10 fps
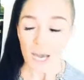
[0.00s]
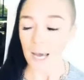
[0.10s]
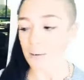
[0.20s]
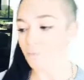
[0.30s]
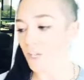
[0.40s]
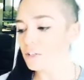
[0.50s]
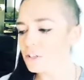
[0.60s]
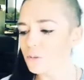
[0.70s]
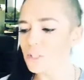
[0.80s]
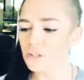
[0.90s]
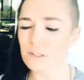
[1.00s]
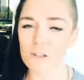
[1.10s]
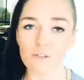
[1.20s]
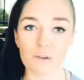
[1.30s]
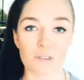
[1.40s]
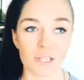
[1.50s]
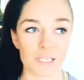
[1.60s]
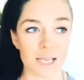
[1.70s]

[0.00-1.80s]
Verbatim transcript: Um, and you know, we do a lot of cool things.